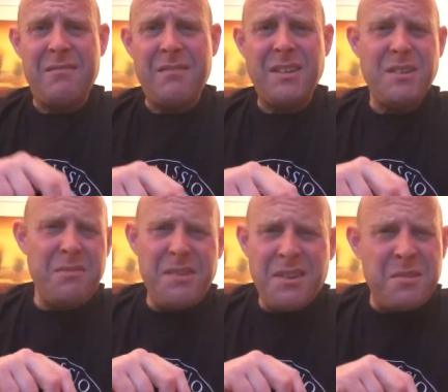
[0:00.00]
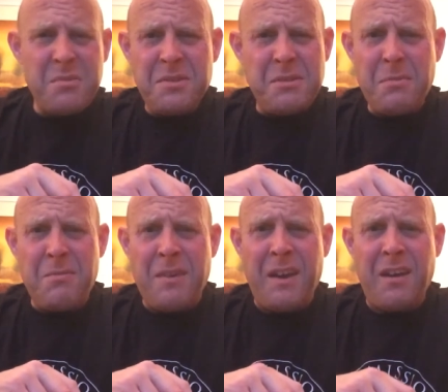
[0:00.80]
I don't think I would. To be
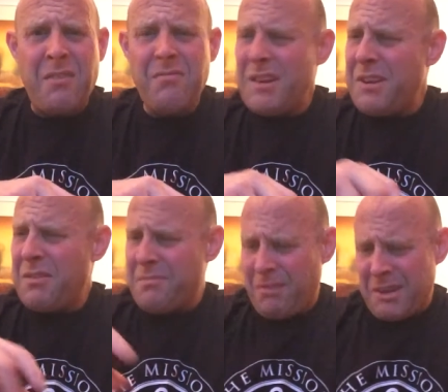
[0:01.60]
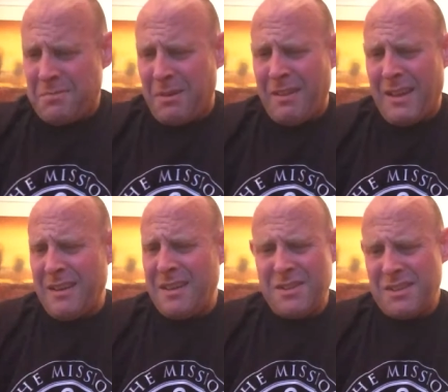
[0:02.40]
fair, I'm really not impressed by that.
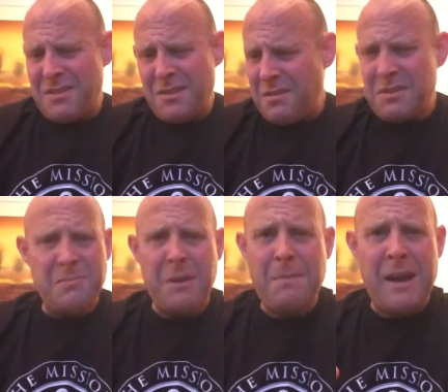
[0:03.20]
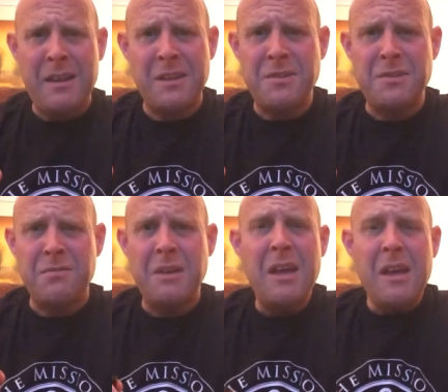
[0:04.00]
It's just not to my palate at
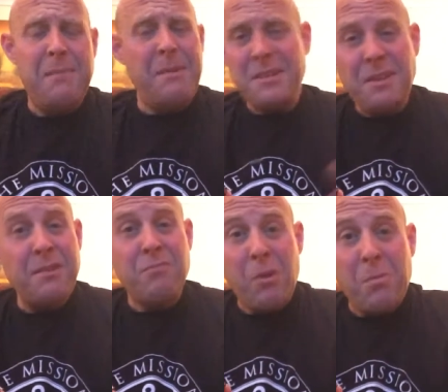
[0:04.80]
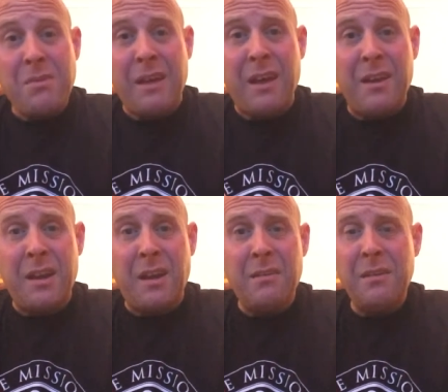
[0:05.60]
all. I mean, there's nothing wrong with it, you
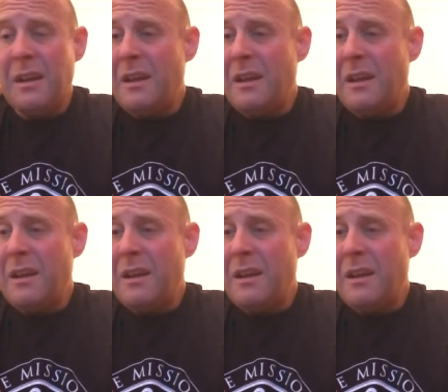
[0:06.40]
know.